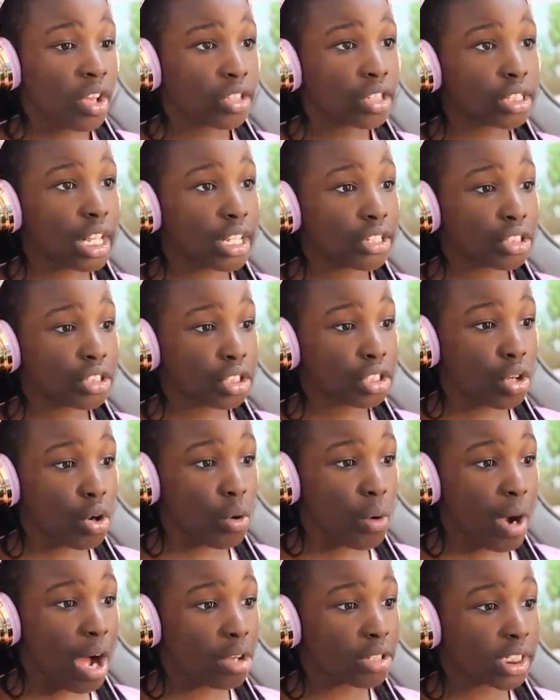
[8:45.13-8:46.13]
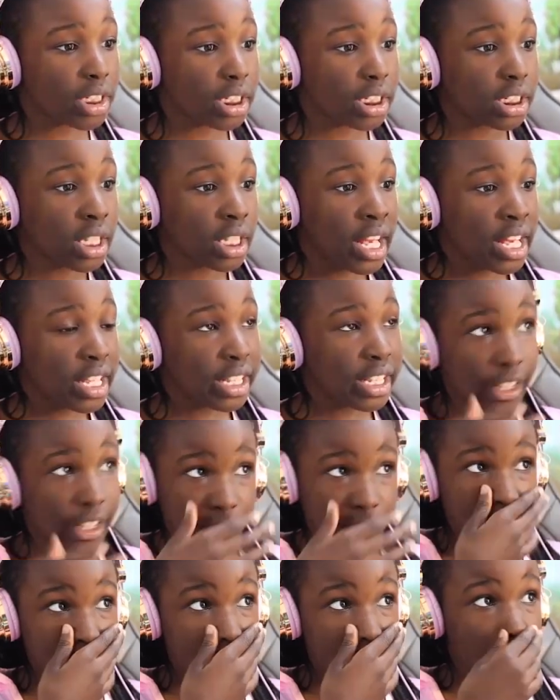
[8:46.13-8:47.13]
So let's just go
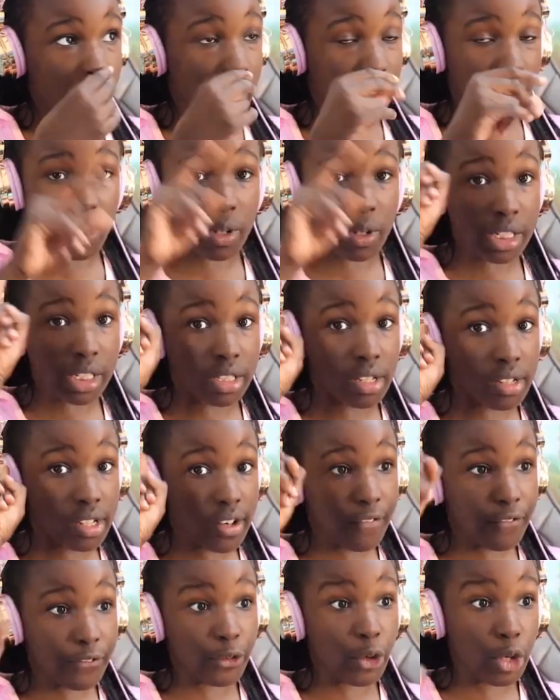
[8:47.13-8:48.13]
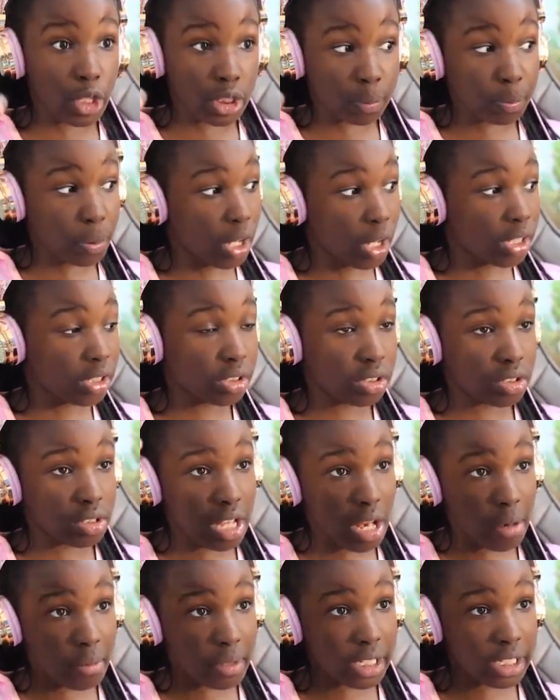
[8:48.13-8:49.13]
outside first. So we've already done the first part. So
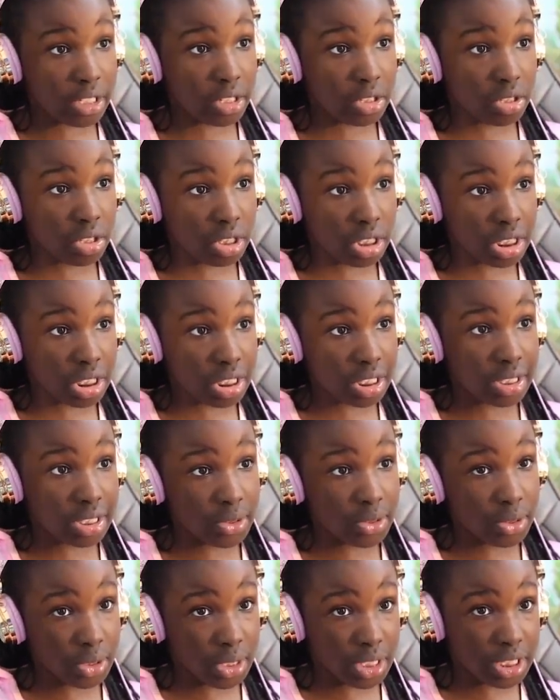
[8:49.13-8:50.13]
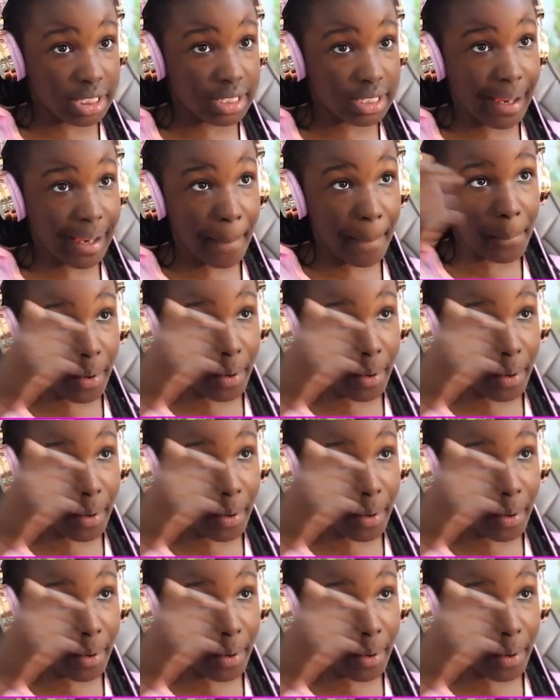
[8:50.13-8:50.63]
now we need to just do the second